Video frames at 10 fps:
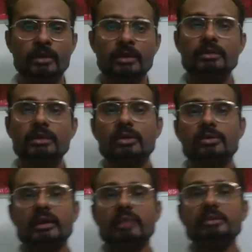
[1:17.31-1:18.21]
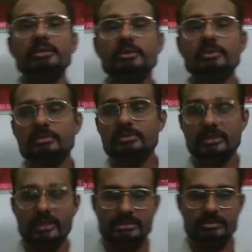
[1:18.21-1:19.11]
Now, coming to the
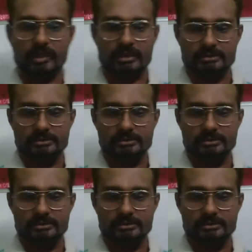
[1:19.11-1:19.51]
next part,